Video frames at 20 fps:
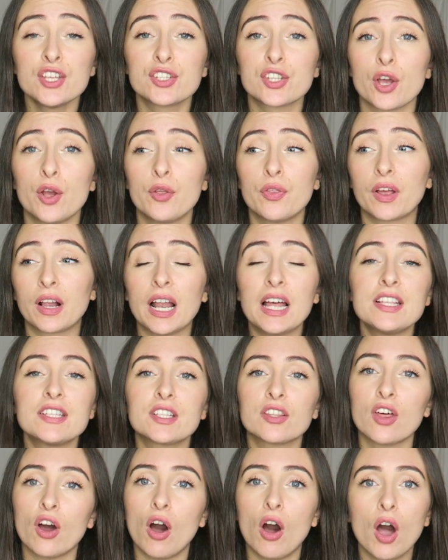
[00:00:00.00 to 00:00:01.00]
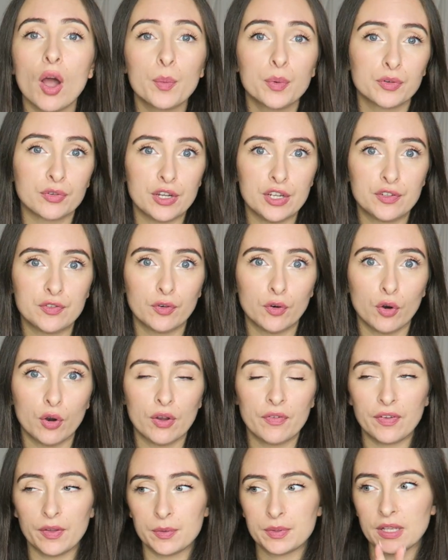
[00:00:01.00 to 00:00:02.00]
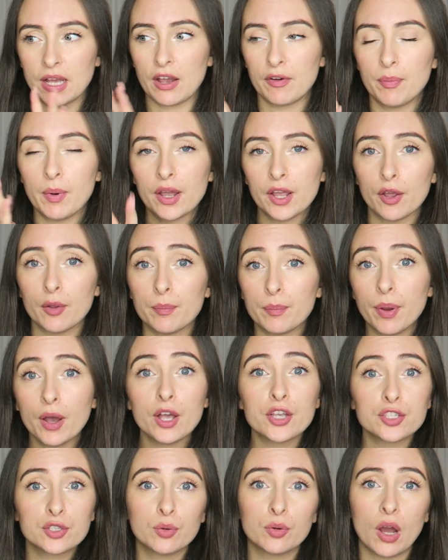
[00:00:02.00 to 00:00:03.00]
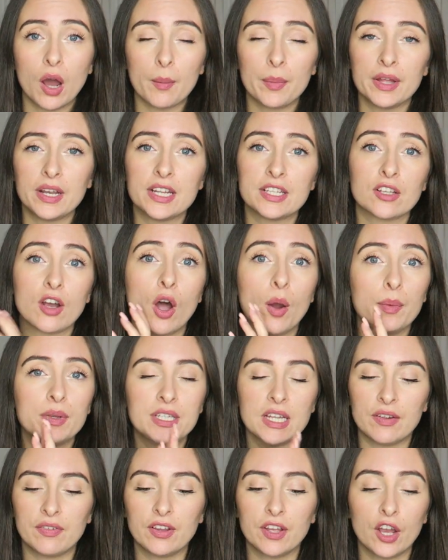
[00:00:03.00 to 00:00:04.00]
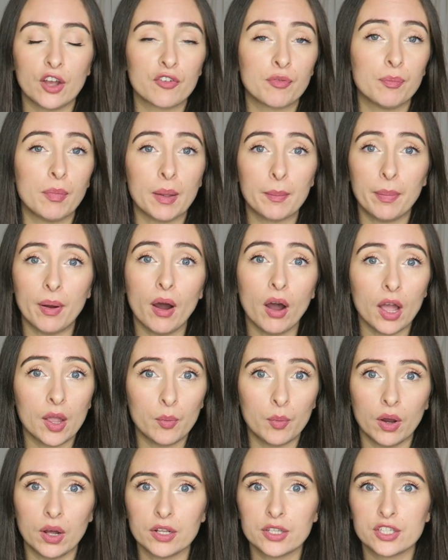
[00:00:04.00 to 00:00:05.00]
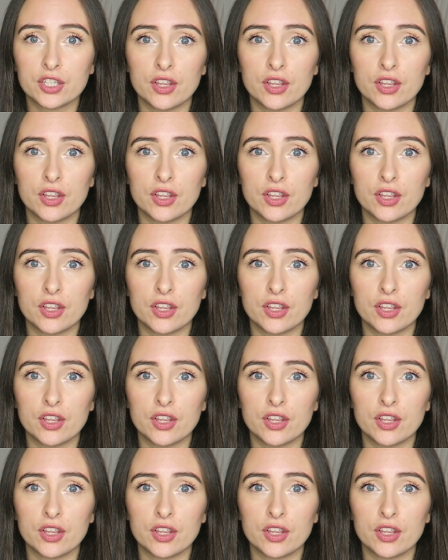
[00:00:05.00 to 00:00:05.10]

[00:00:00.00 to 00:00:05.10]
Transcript: So the cleanser that I would reach for if it was out of my own personal cupboard is, I would definitely go for my Pie one.